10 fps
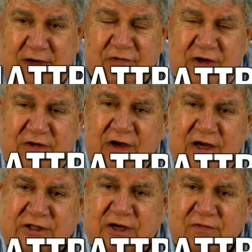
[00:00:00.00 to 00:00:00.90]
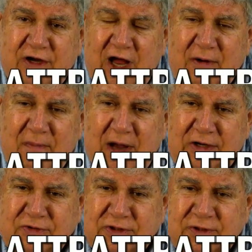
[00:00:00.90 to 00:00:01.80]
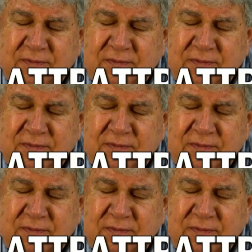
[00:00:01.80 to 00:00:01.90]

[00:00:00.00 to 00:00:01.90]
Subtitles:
He's even got a mattress